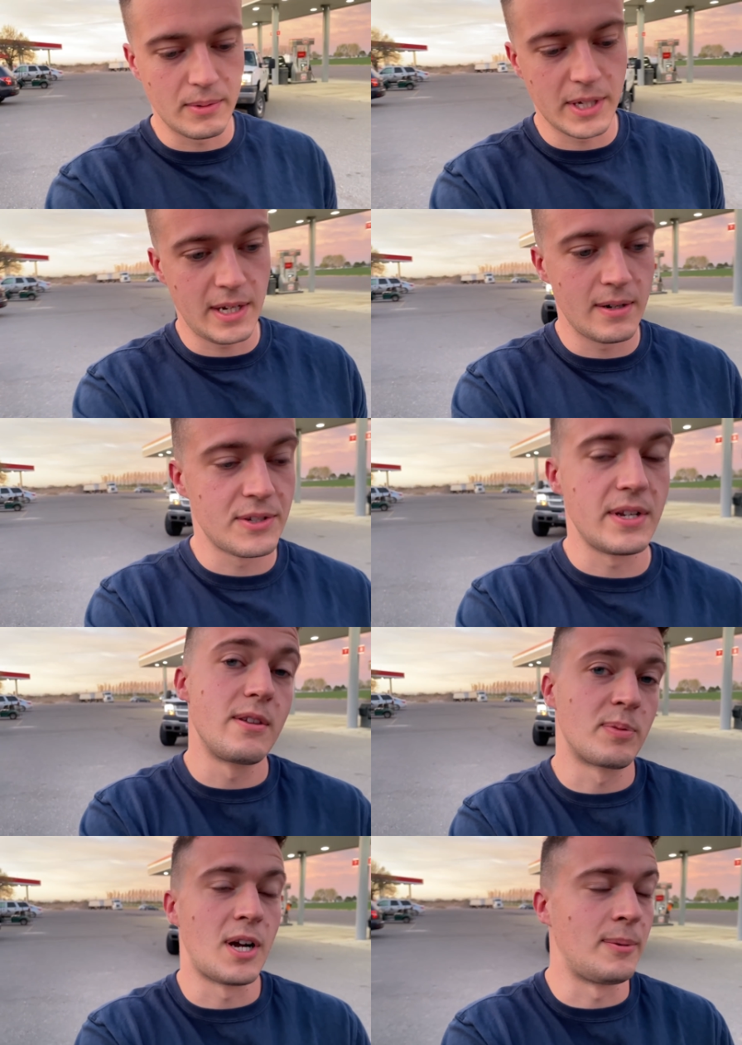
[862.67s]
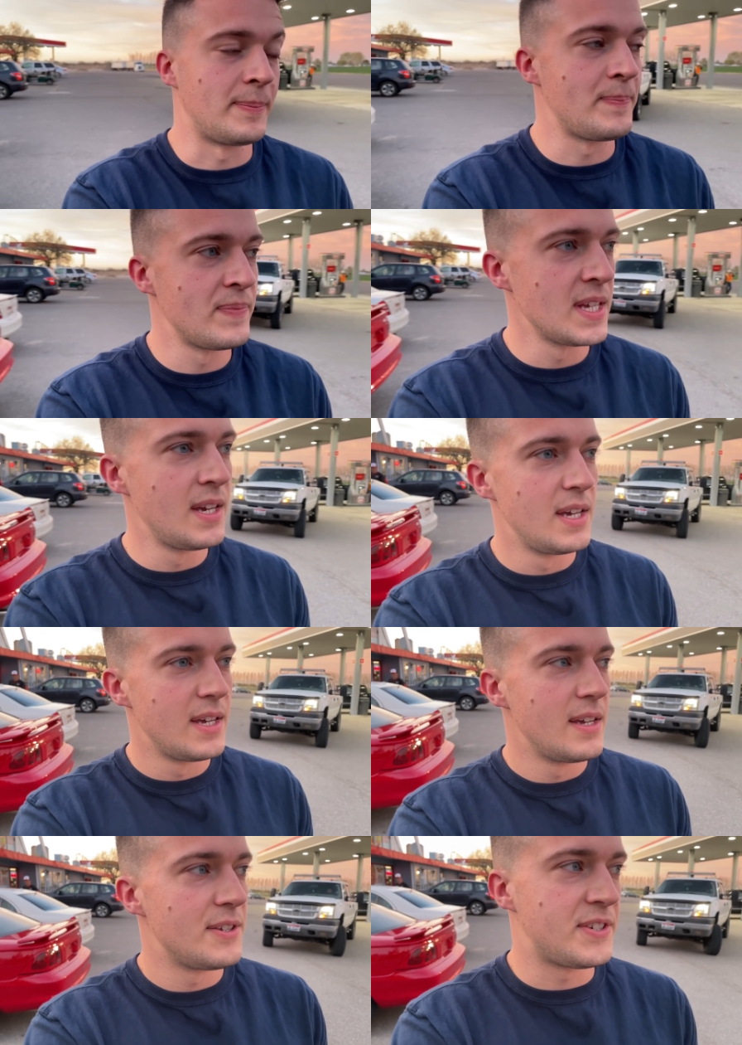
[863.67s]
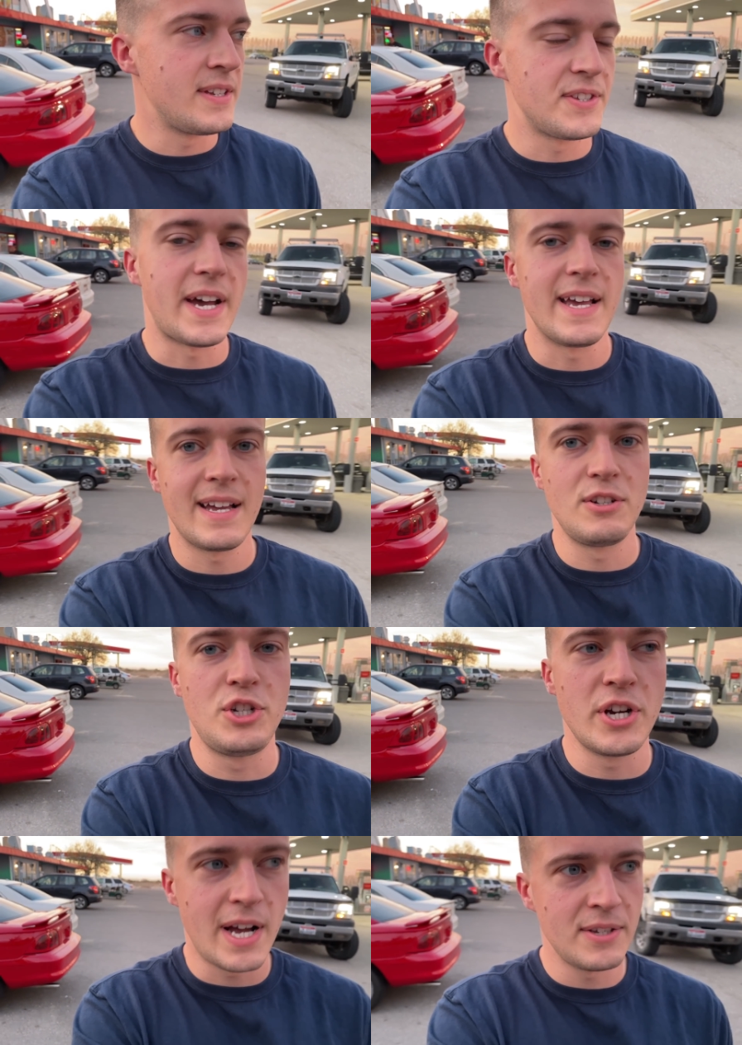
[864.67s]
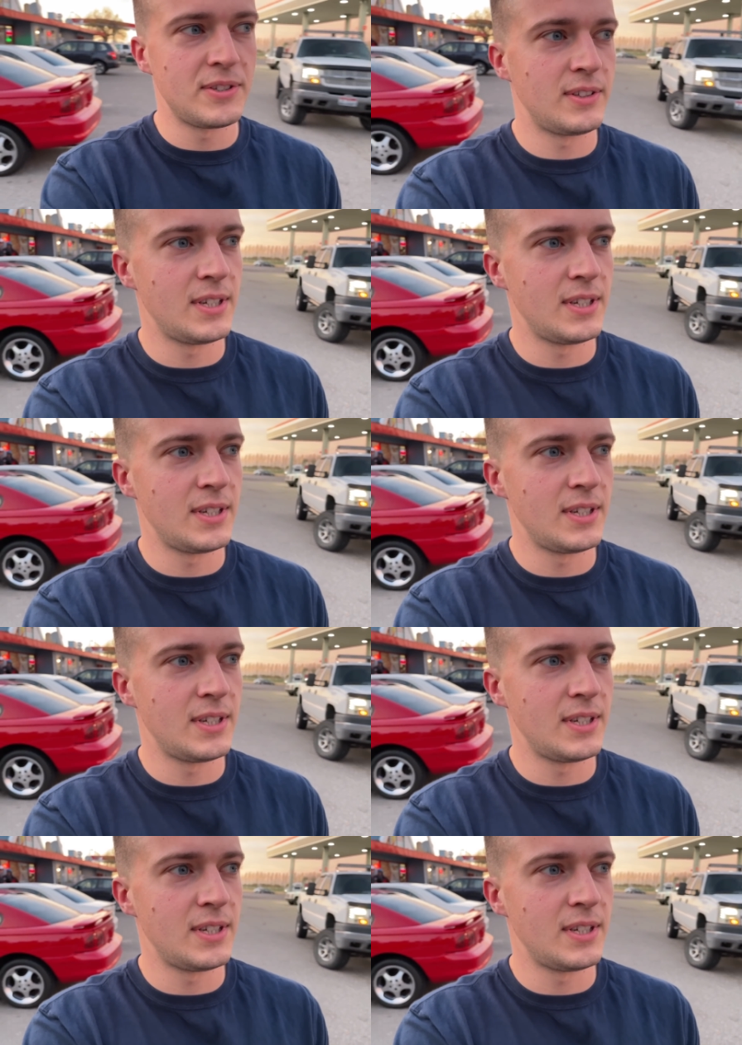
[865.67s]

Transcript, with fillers: Here's another problem. Since I had just